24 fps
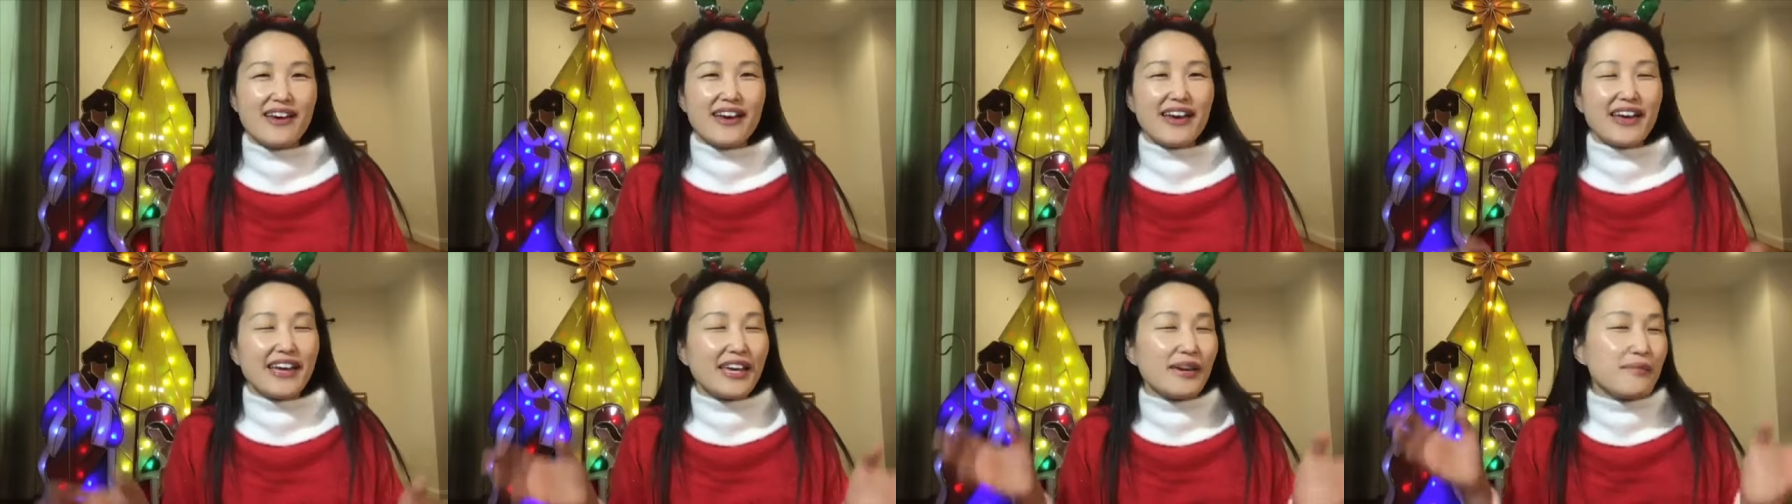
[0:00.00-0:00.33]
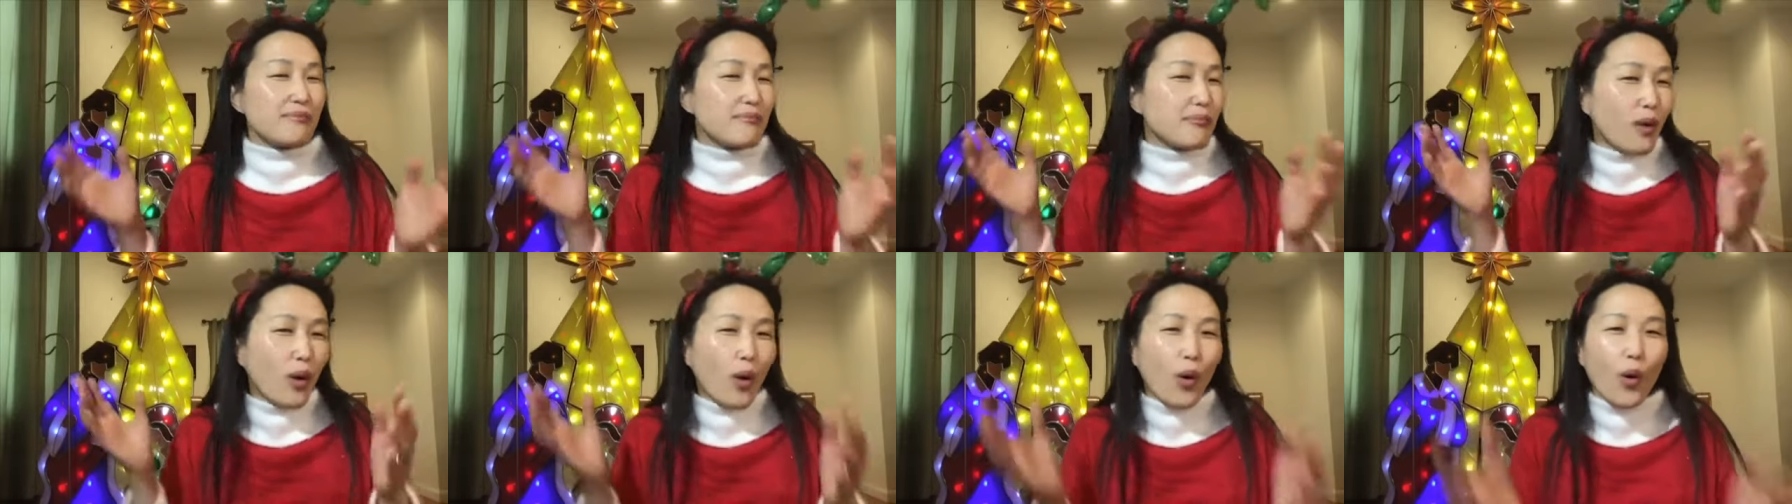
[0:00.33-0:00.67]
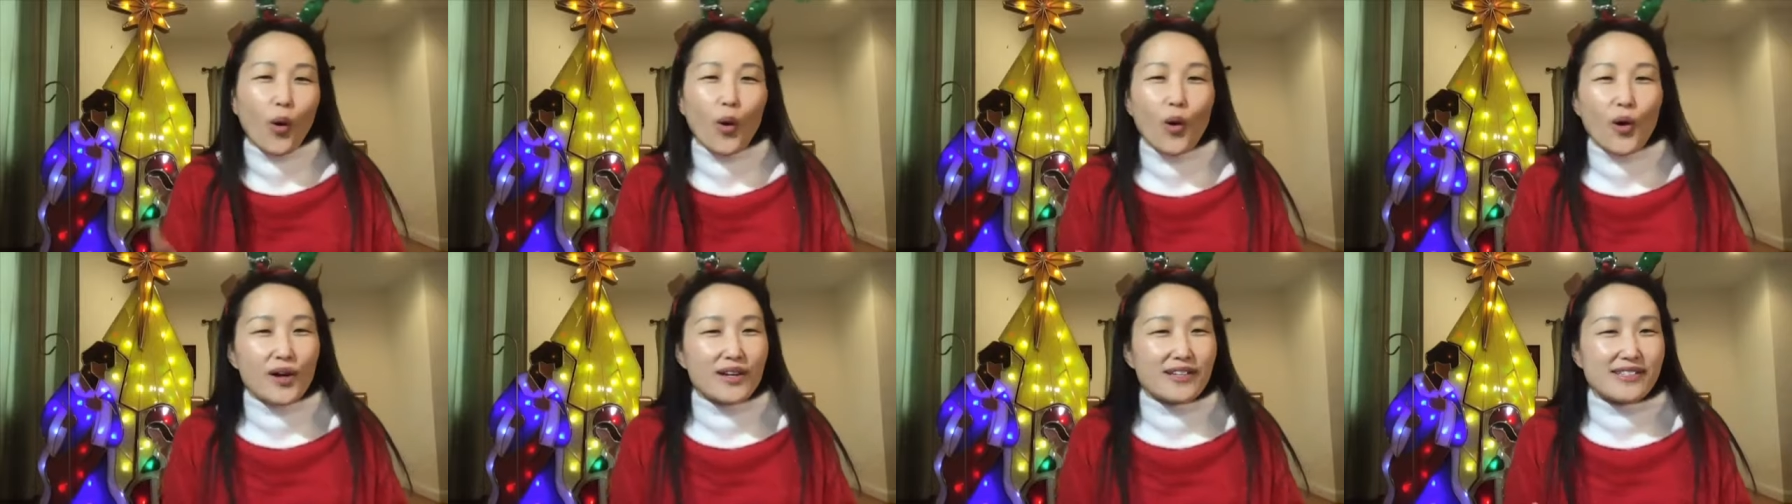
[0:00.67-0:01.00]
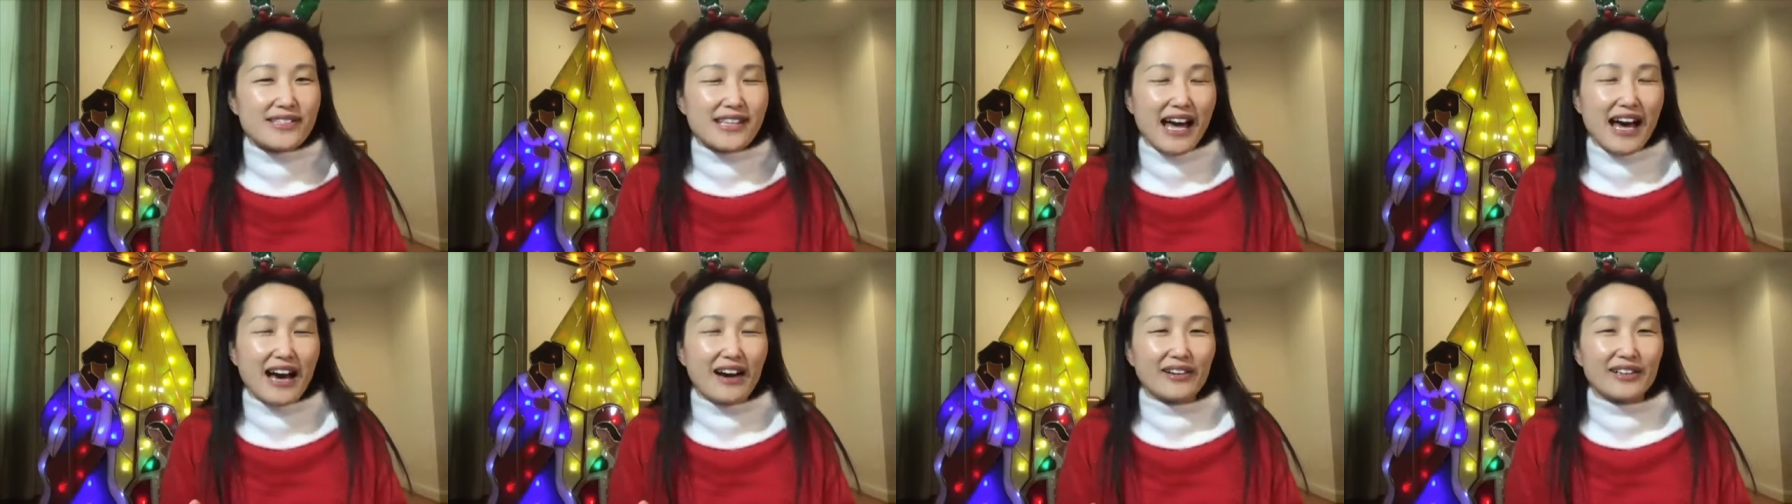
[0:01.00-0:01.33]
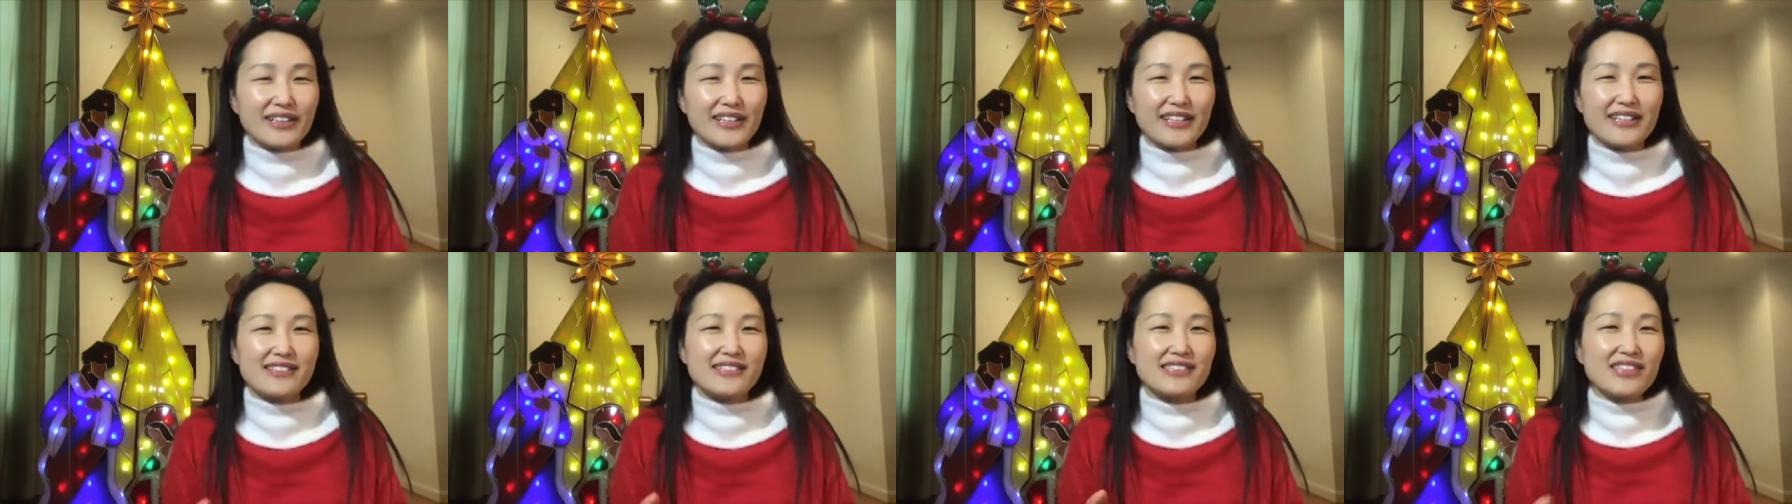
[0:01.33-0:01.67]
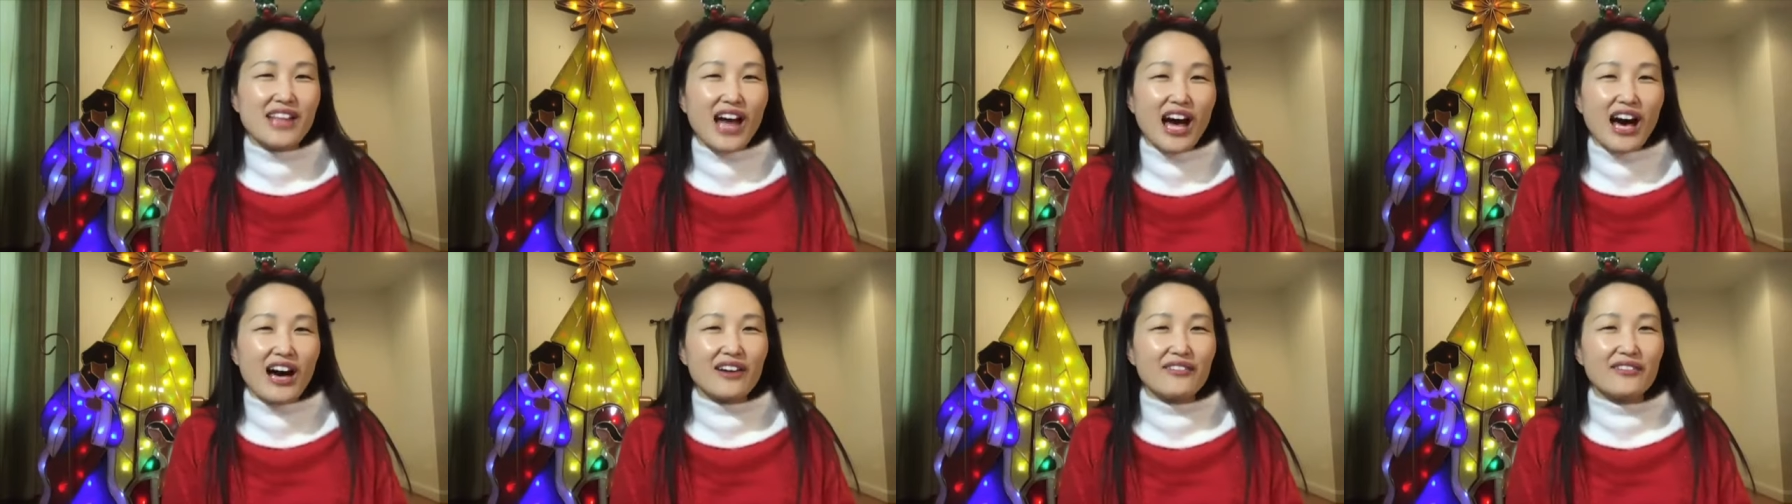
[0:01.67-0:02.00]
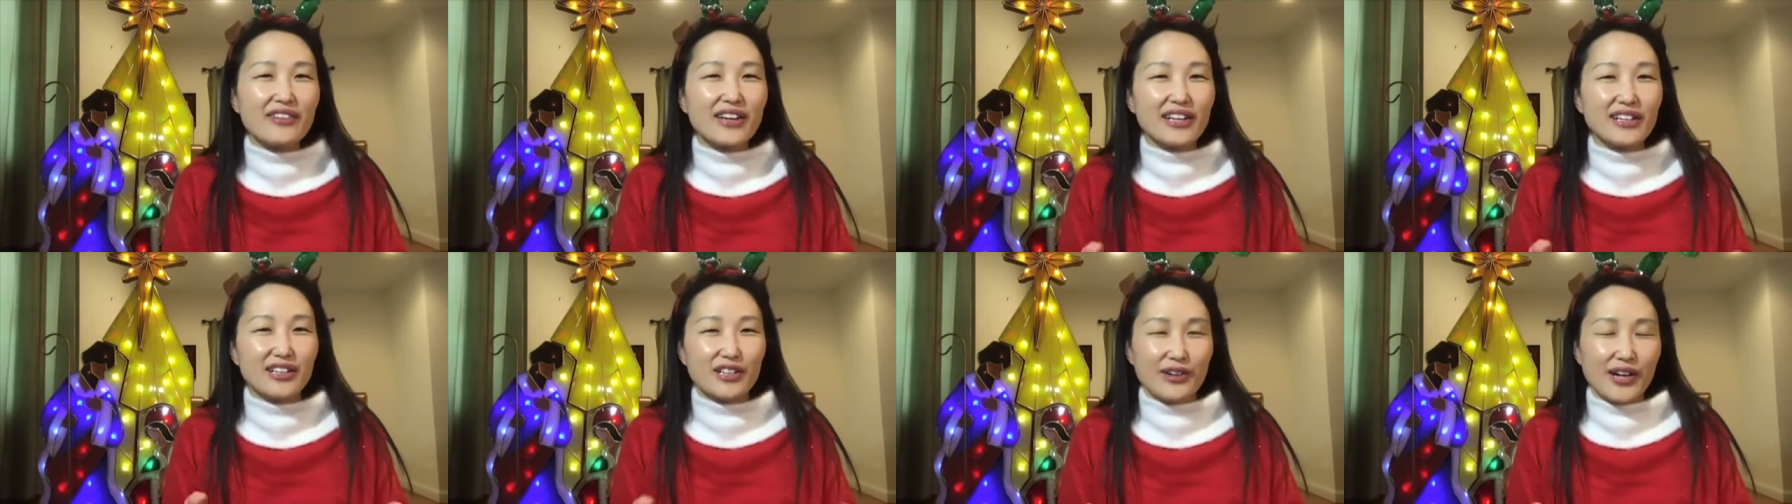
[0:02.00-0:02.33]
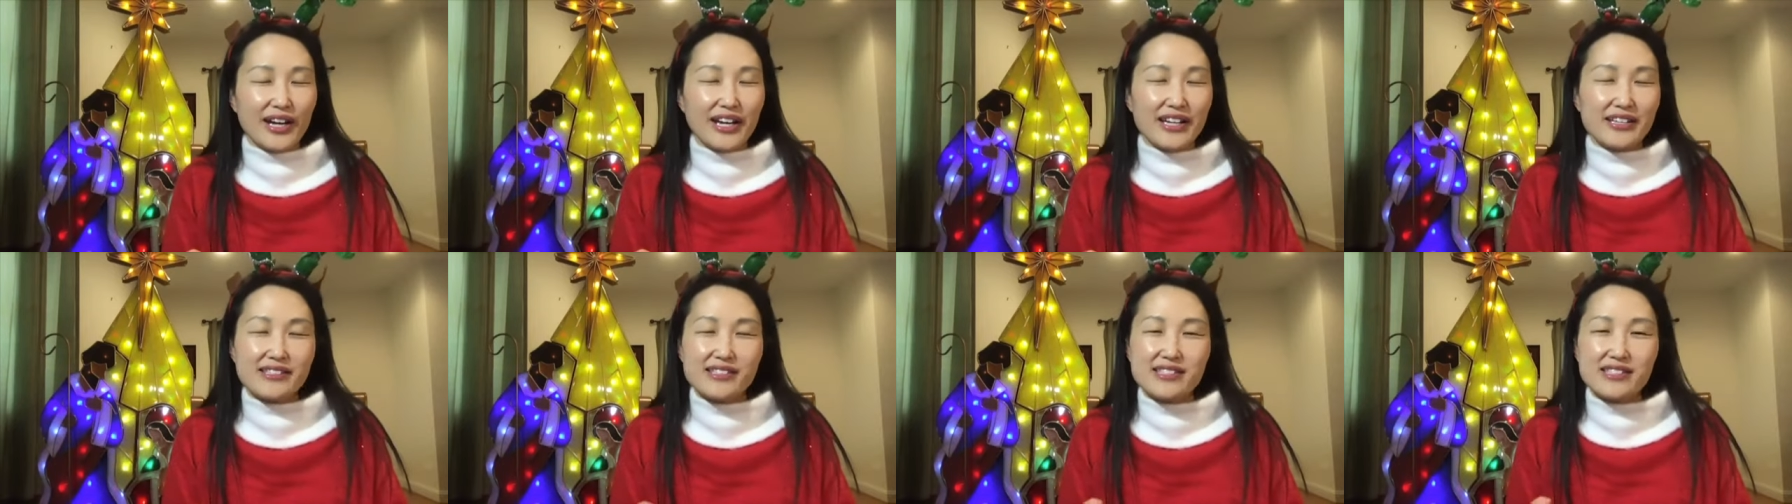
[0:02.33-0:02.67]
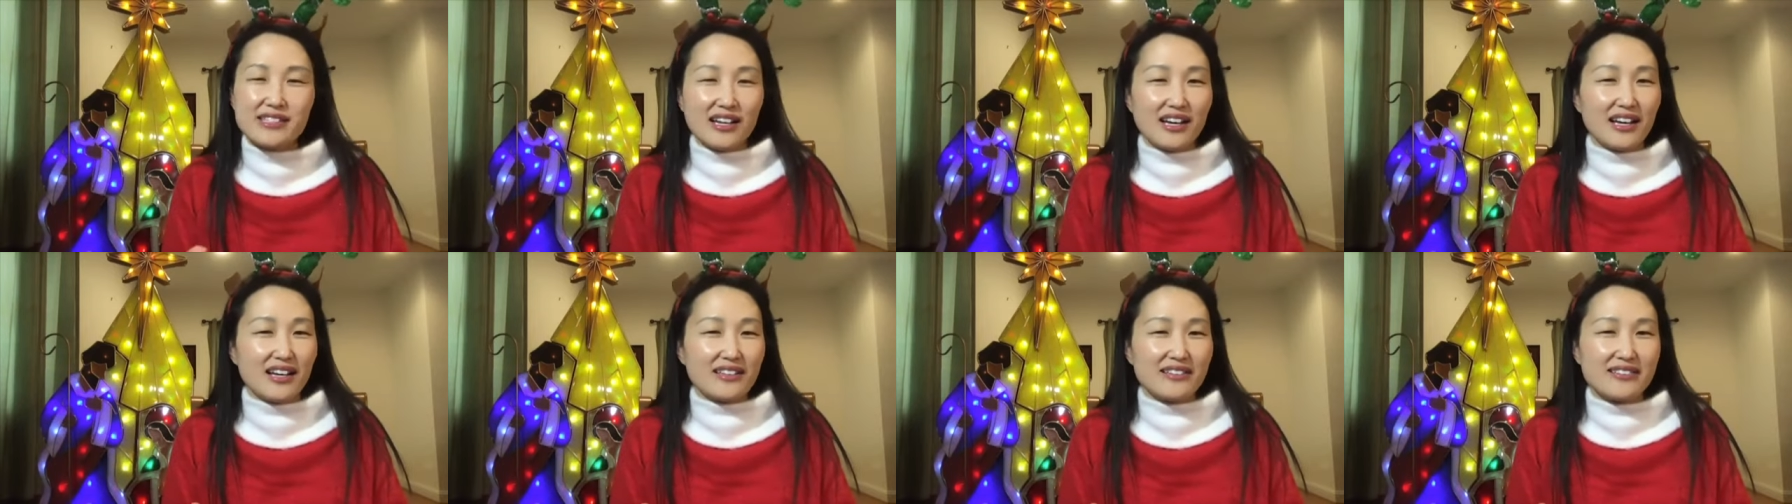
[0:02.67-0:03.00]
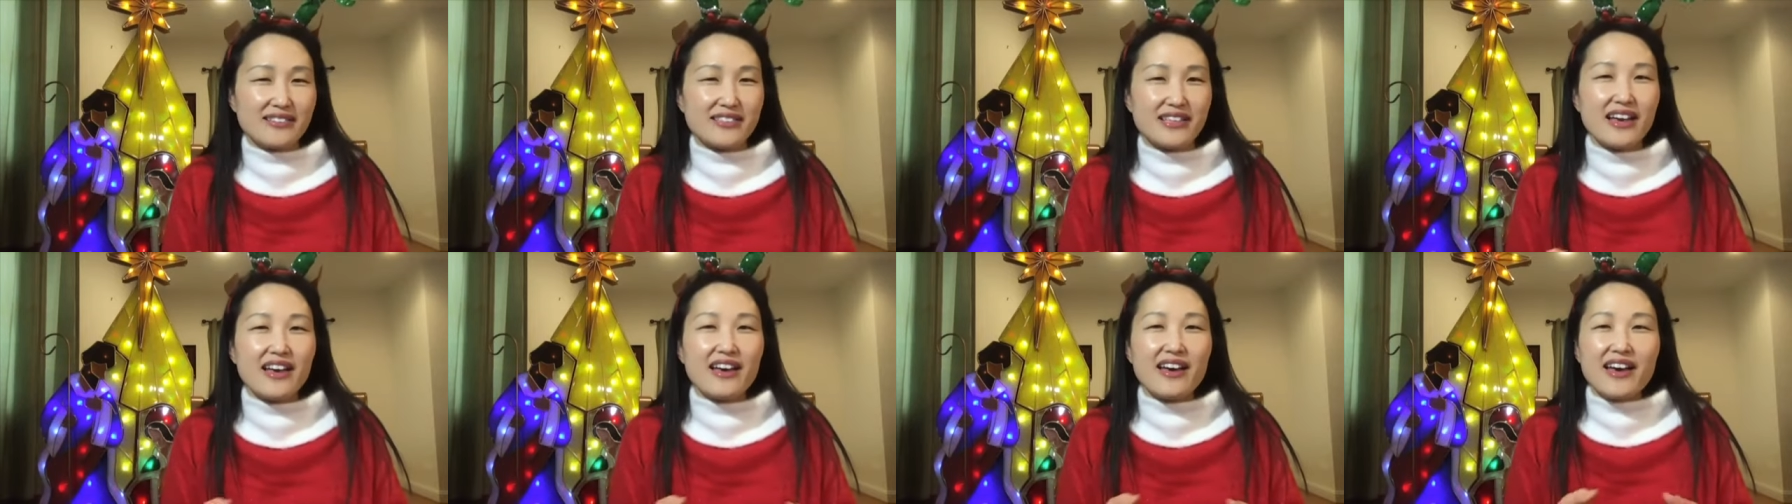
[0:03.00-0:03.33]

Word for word: He pours out his love and grace to us